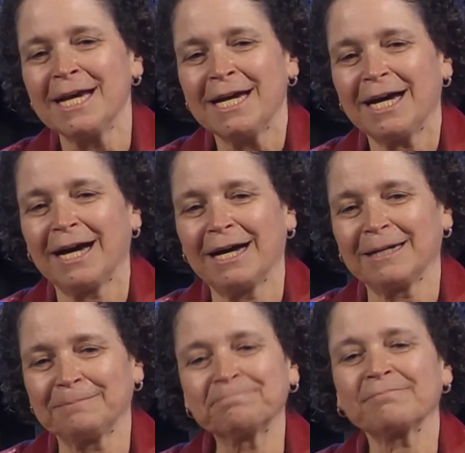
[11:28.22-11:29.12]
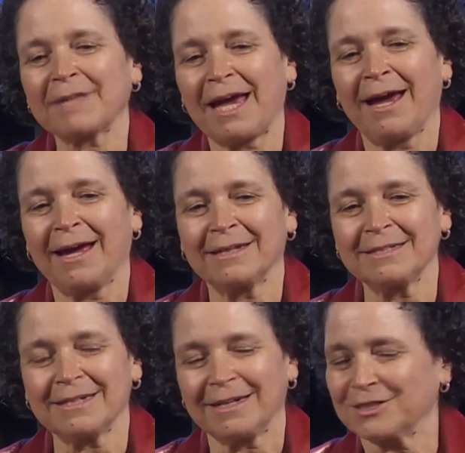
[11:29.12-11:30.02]

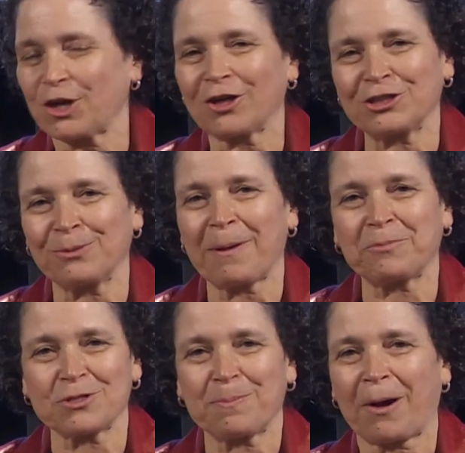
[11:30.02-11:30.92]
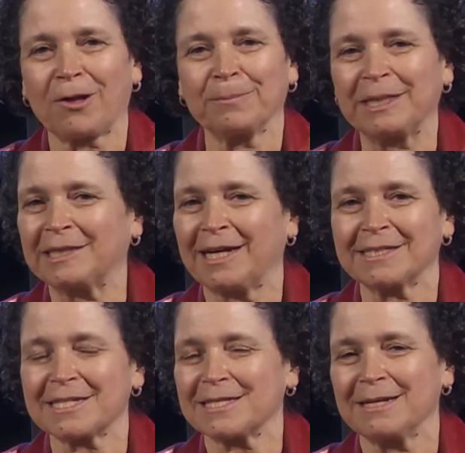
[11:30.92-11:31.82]
and talk to your members of parliament.
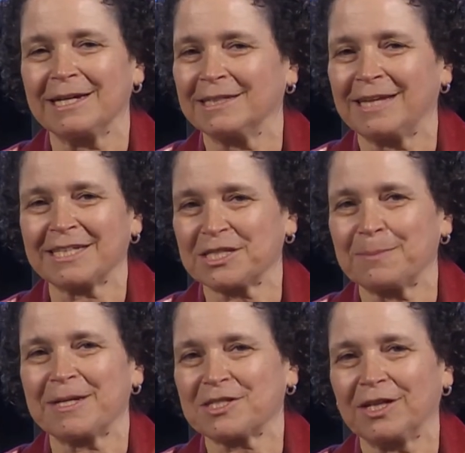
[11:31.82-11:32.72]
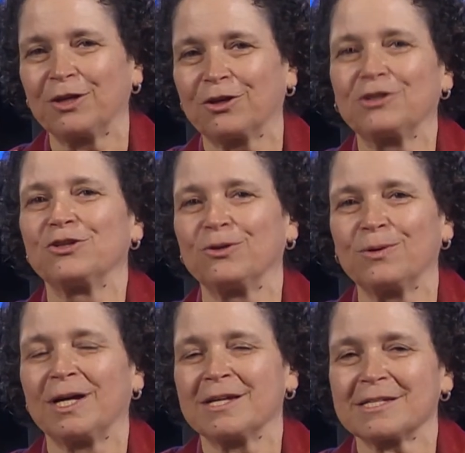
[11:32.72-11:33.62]
That's the best thing you can do
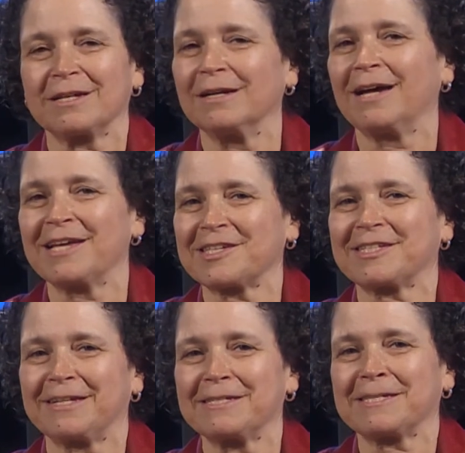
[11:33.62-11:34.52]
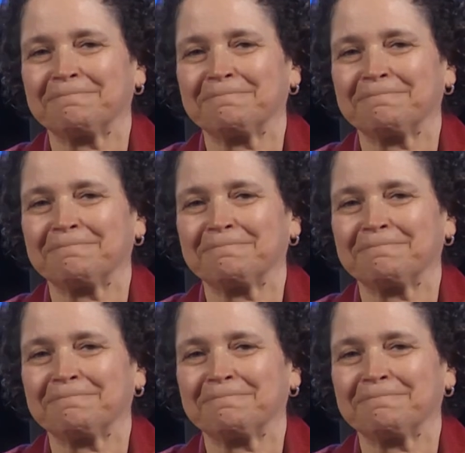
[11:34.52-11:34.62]
as a citizen.